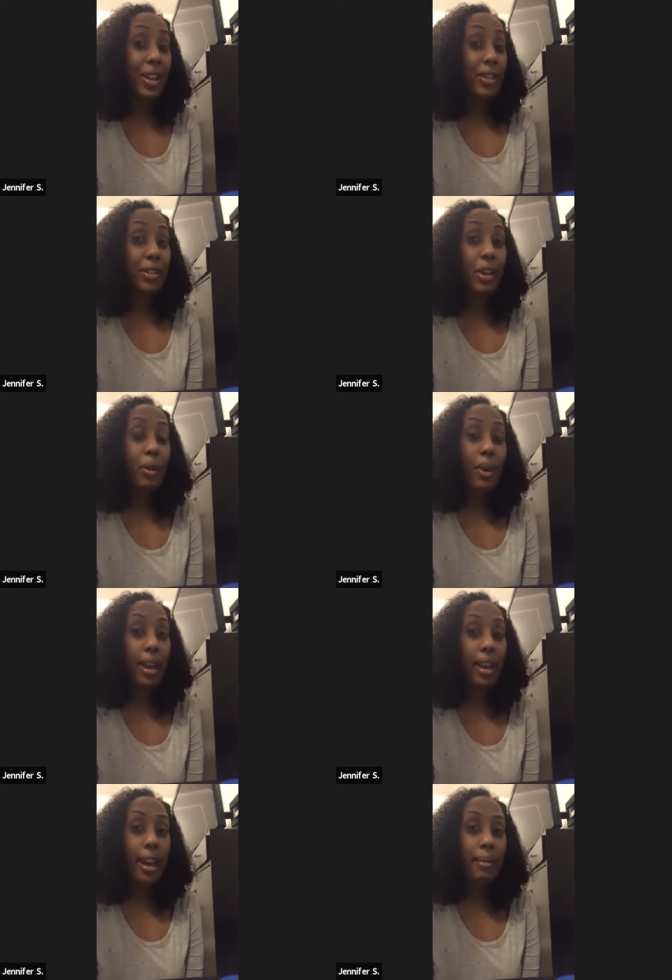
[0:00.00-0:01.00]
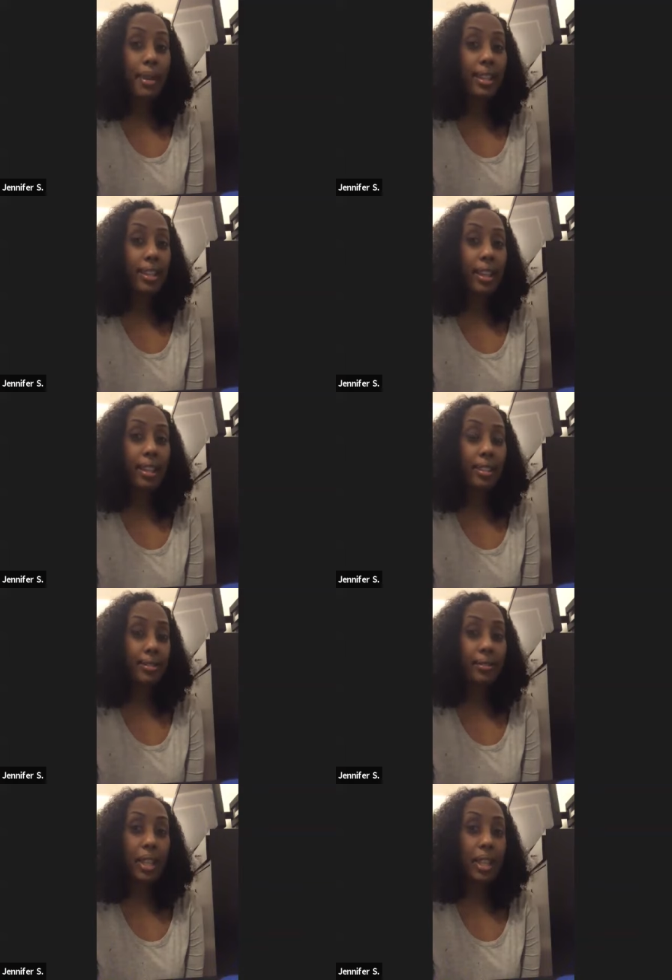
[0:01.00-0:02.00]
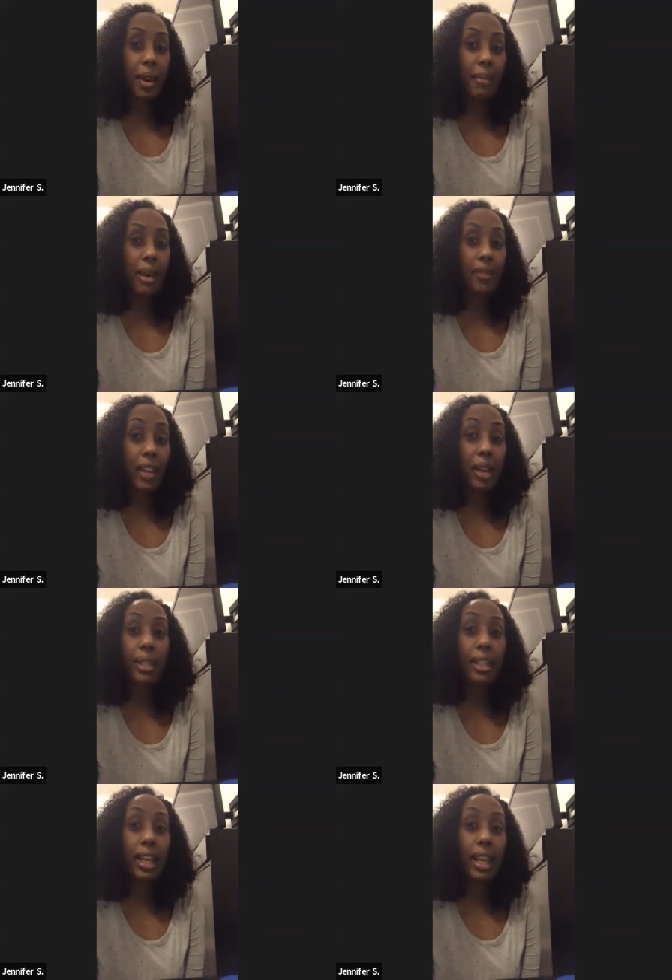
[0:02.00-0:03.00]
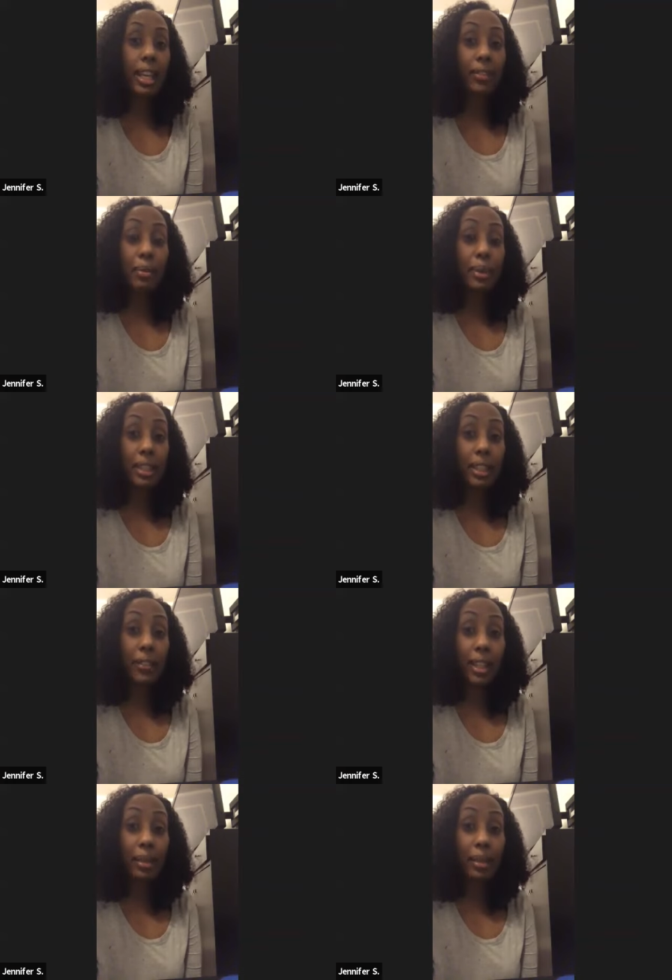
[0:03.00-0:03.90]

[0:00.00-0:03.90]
No way. I mean, like, yeah, my family can't even believe it.